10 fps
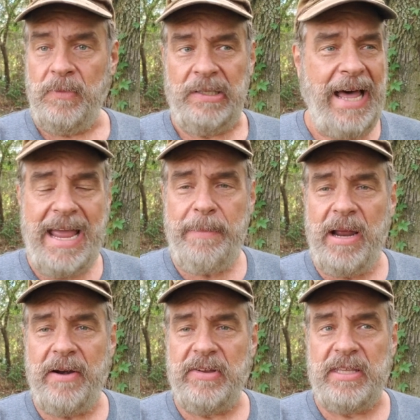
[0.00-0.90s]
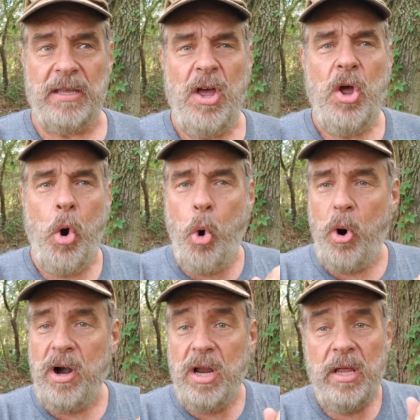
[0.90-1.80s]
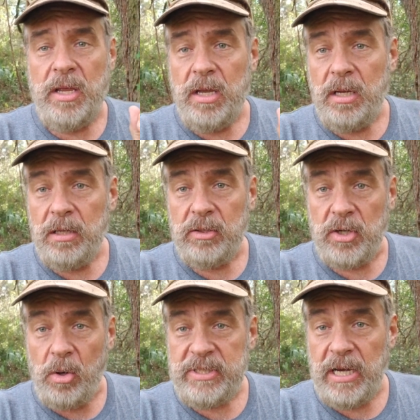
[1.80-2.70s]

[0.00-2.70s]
Lie about everything. Or don't